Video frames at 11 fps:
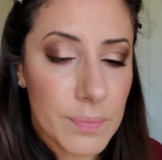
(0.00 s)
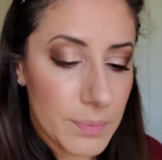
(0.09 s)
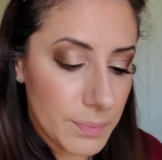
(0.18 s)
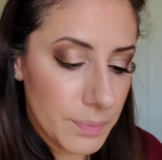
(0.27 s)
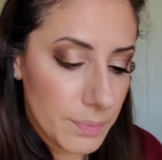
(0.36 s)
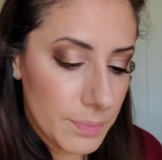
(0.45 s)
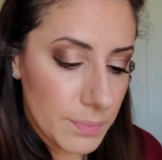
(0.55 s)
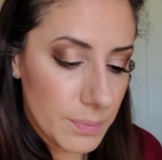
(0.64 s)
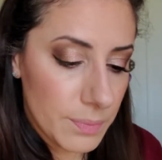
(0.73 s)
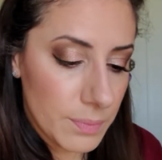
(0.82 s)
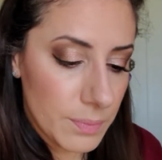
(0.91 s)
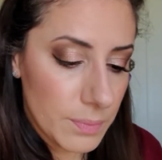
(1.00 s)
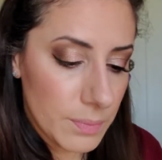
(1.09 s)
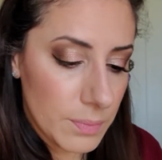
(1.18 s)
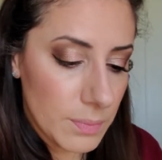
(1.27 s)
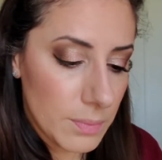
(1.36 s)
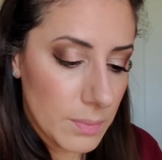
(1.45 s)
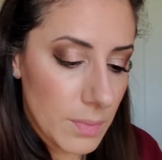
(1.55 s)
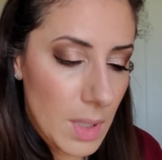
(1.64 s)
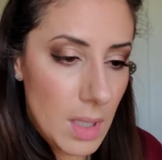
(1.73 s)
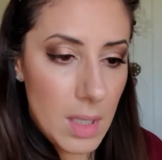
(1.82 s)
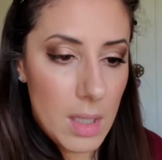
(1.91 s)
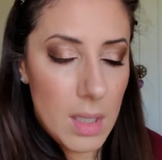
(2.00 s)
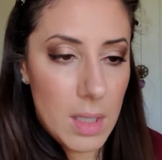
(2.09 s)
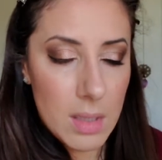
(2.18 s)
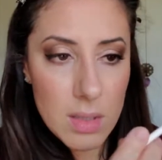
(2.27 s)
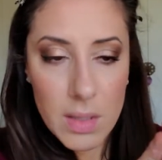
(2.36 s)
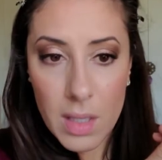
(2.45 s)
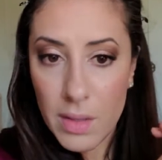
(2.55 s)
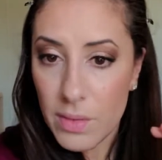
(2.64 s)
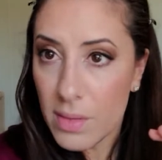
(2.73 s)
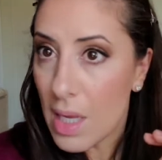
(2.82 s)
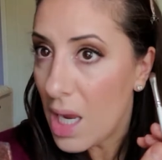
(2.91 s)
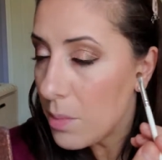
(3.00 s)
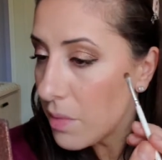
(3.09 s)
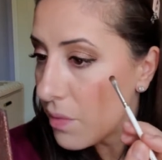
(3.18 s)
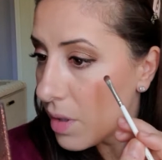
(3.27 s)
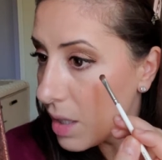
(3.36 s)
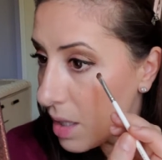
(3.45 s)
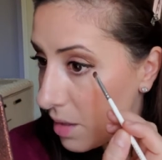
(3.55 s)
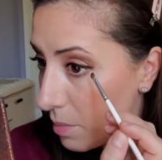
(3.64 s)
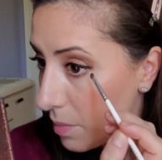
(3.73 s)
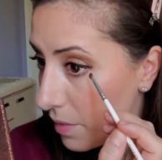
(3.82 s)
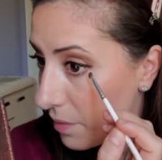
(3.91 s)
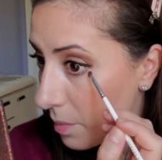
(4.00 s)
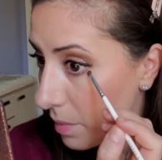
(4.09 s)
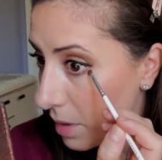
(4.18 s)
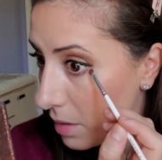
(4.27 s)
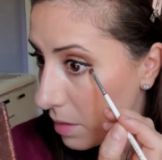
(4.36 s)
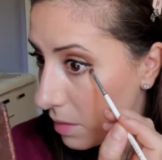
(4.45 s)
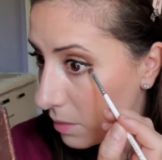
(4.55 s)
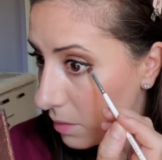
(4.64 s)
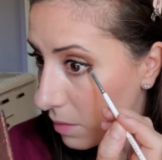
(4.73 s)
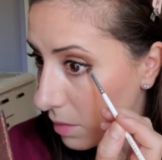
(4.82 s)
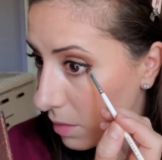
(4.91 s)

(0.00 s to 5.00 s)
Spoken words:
To the other side before I kind of buff and blend this.